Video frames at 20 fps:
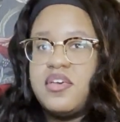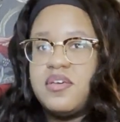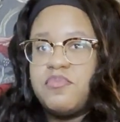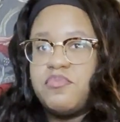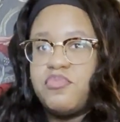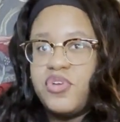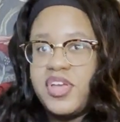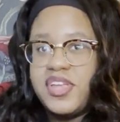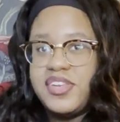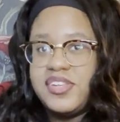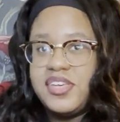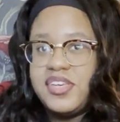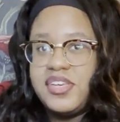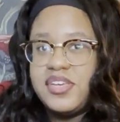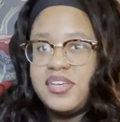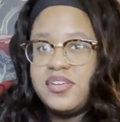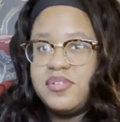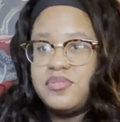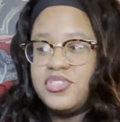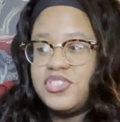
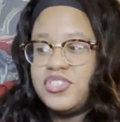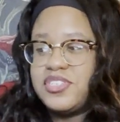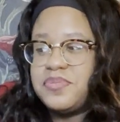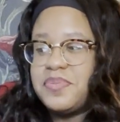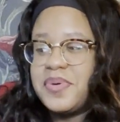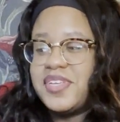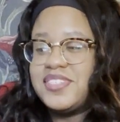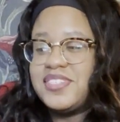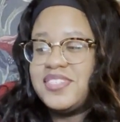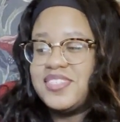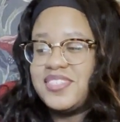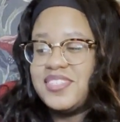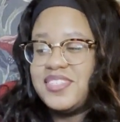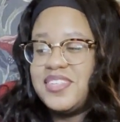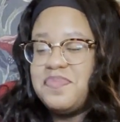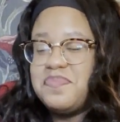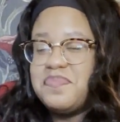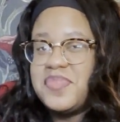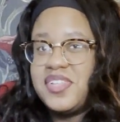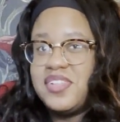Brandy, which is about
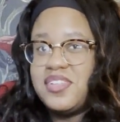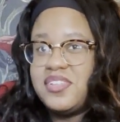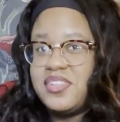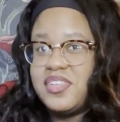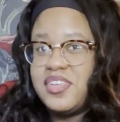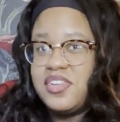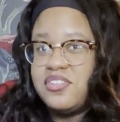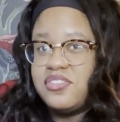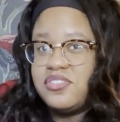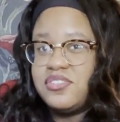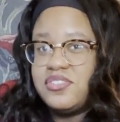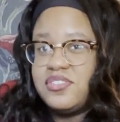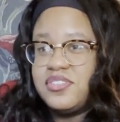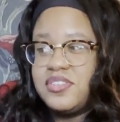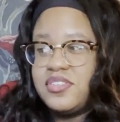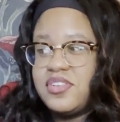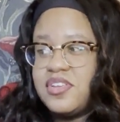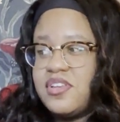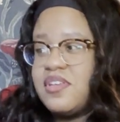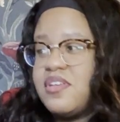60
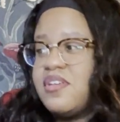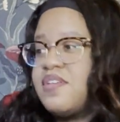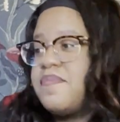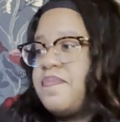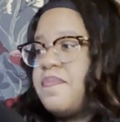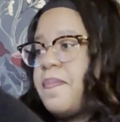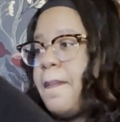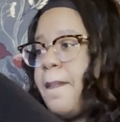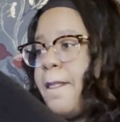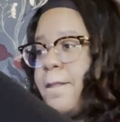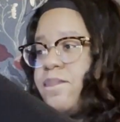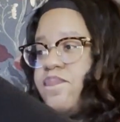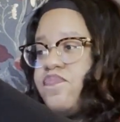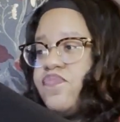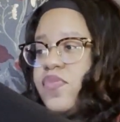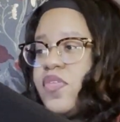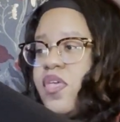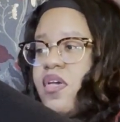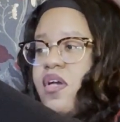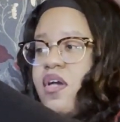milliliters.
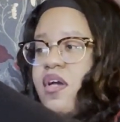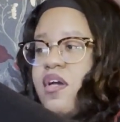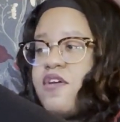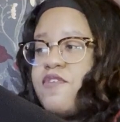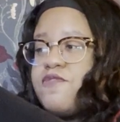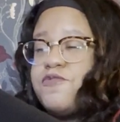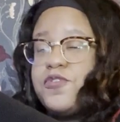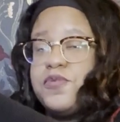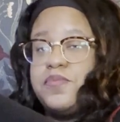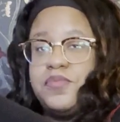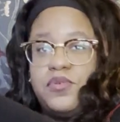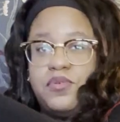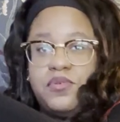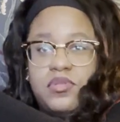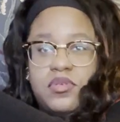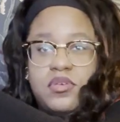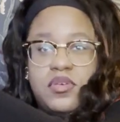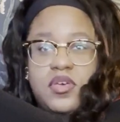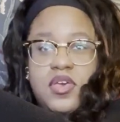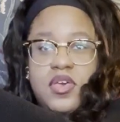
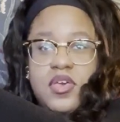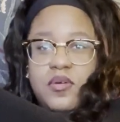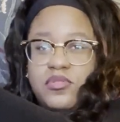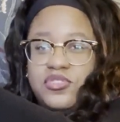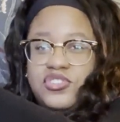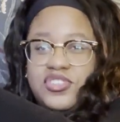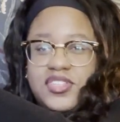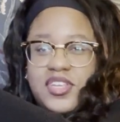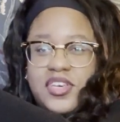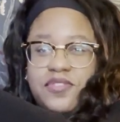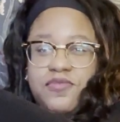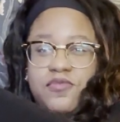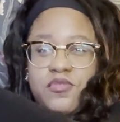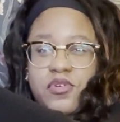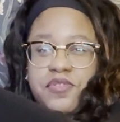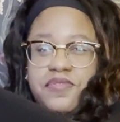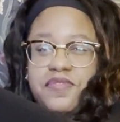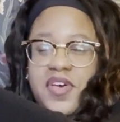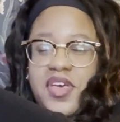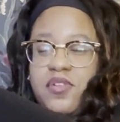Vermouth, which is like a
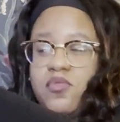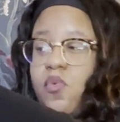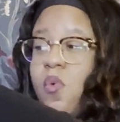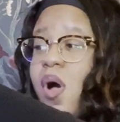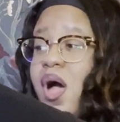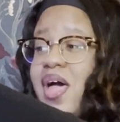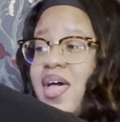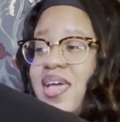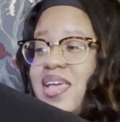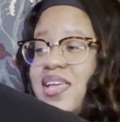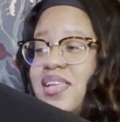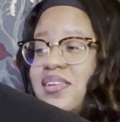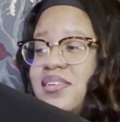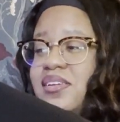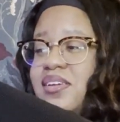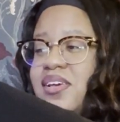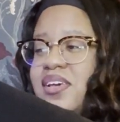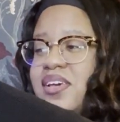fortified wine,